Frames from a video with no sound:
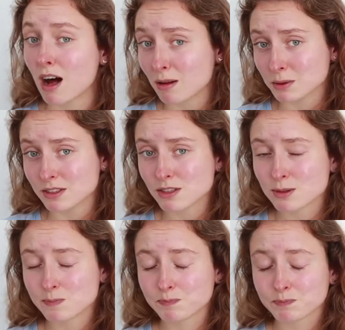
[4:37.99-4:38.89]

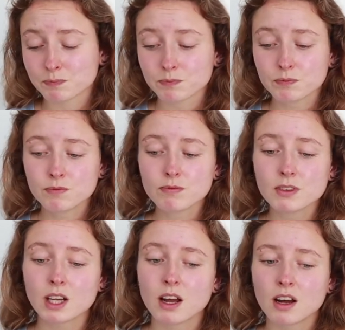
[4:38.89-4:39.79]
almonds.
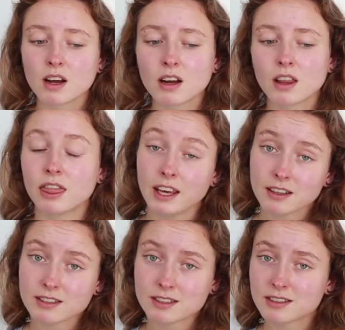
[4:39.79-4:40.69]

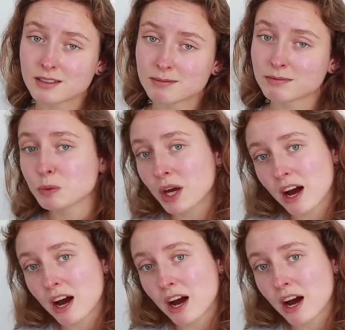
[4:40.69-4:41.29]
Next, we